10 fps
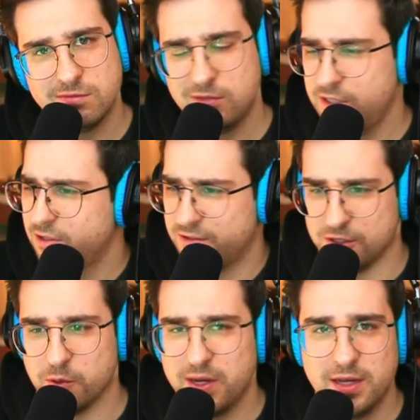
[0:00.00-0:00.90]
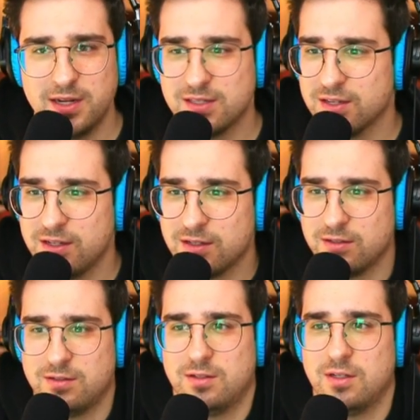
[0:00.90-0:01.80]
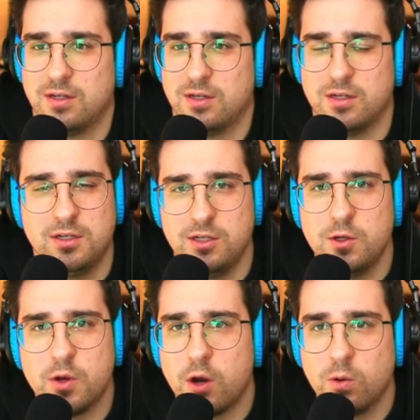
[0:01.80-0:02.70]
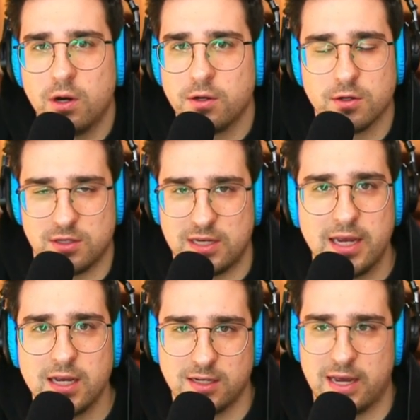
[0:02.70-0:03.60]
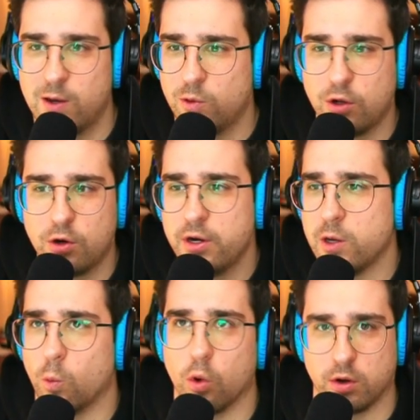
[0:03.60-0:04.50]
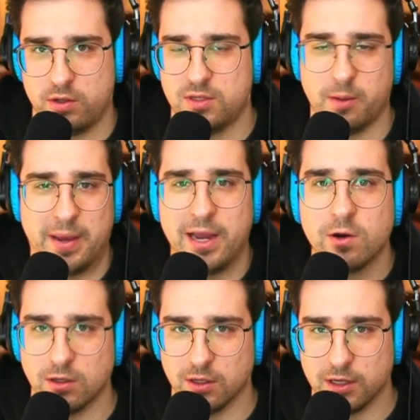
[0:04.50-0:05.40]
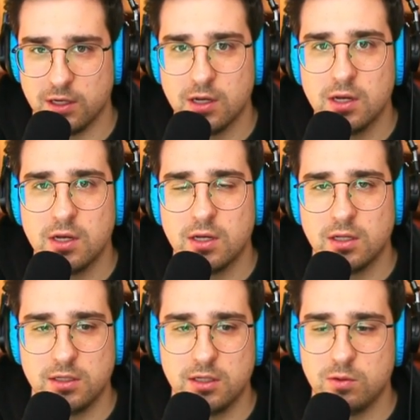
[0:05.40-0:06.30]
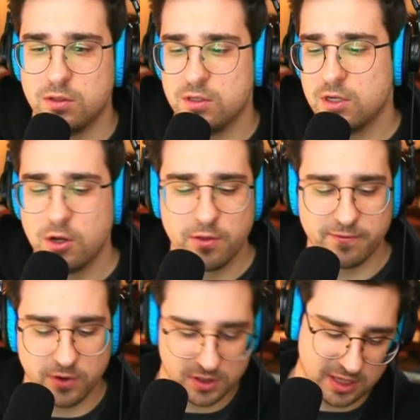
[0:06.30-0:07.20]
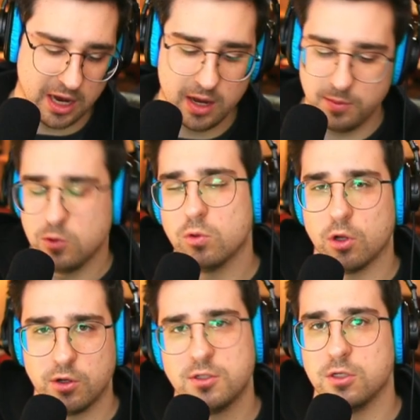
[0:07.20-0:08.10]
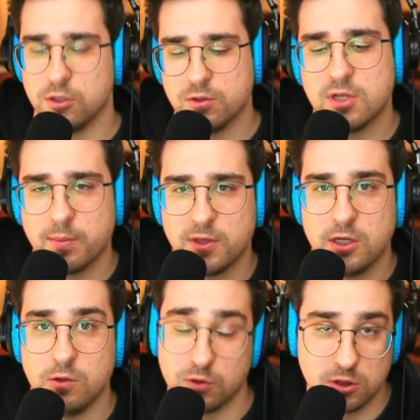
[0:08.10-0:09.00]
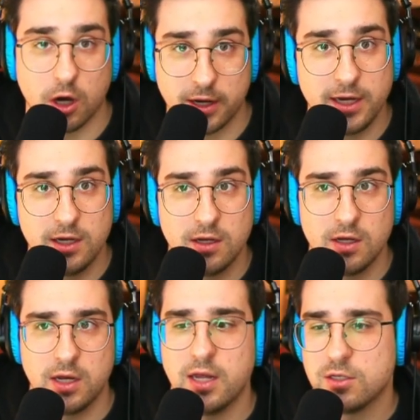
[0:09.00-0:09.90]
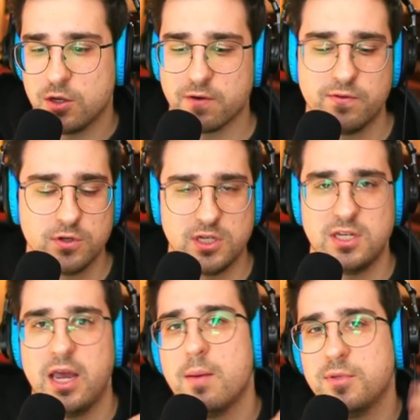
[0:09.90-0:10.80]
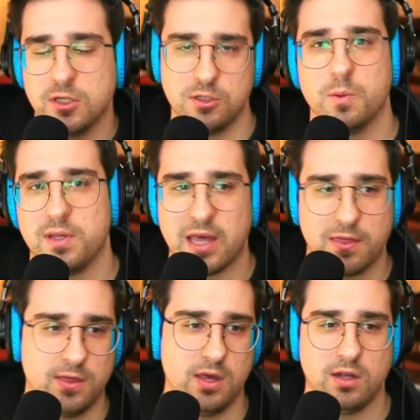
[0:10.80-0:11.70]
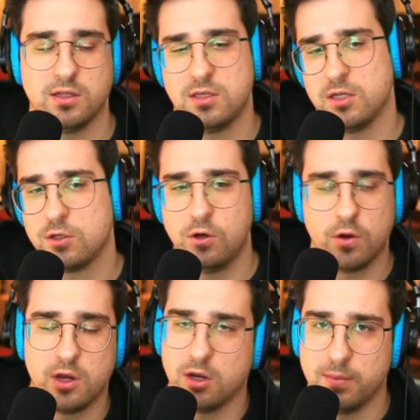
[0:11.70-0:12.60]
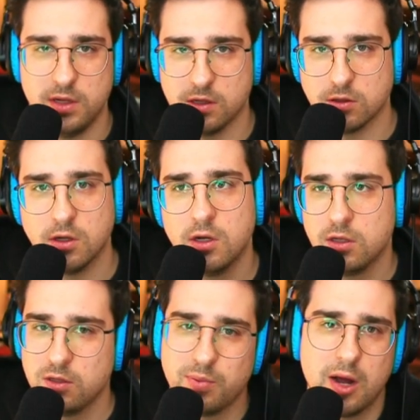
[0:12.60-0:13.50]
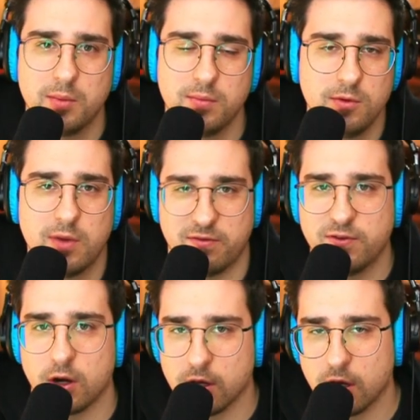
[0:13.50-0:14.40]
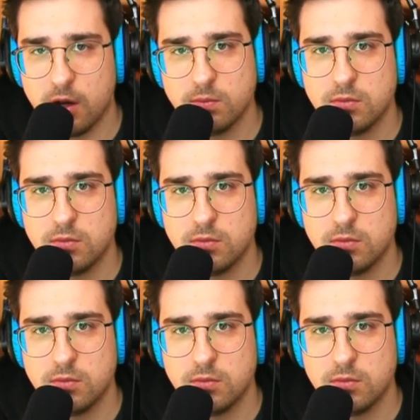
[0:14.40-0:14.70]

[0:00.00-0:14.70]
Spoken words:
You'll do it. And it's like, you don't understand how learning works, apparently. The first time you learn to do something, you suck at it. And so your first attempt at doing that thing, let's say it's cooking a meal, you might fuck it up,